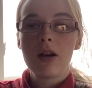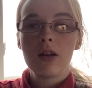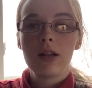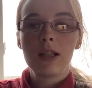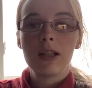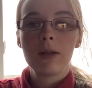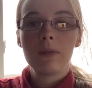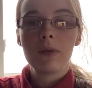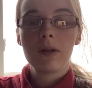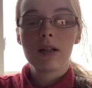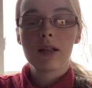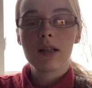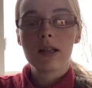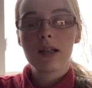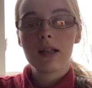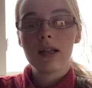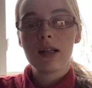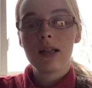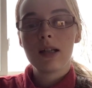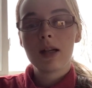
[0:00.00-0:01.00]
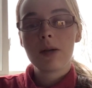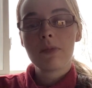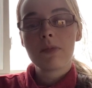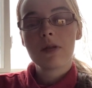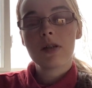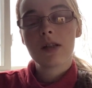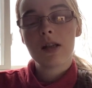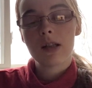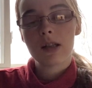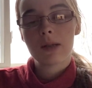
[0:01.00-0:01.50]
Typically, I'm
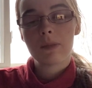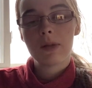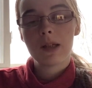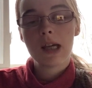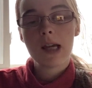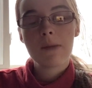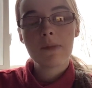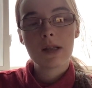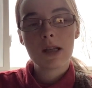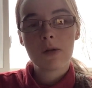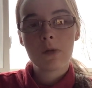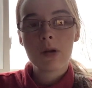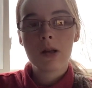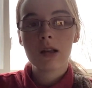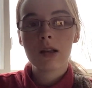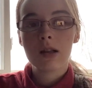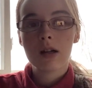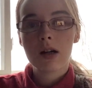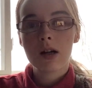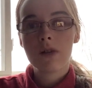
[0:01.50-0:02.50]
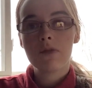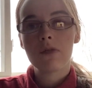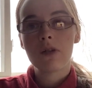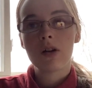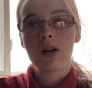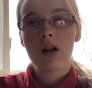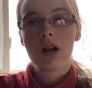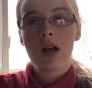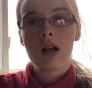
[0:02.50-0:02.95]
think some games that we love are